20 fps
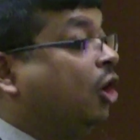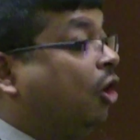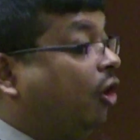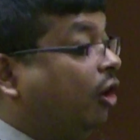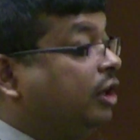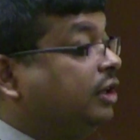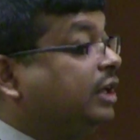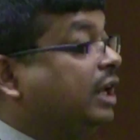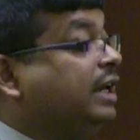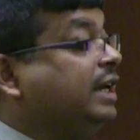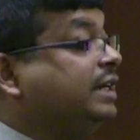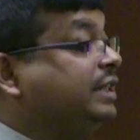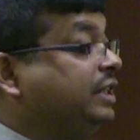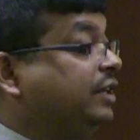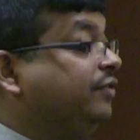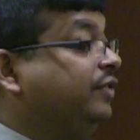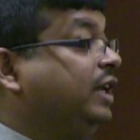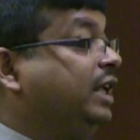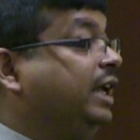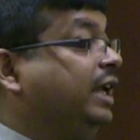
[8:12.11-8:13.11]

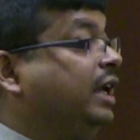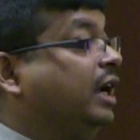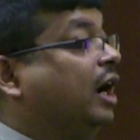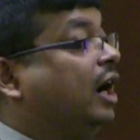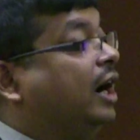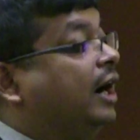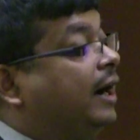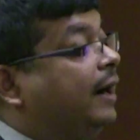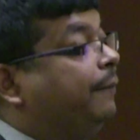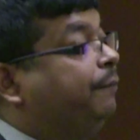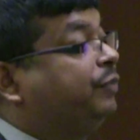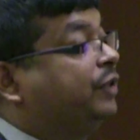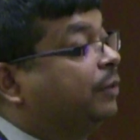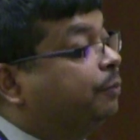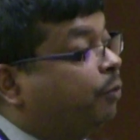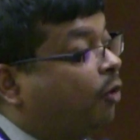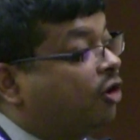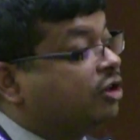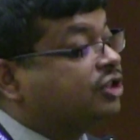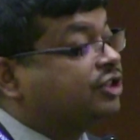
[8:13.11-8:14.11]
Alternatively,
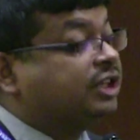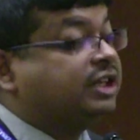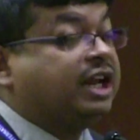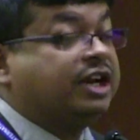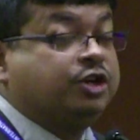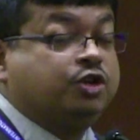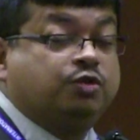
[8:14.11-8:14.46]
the porcine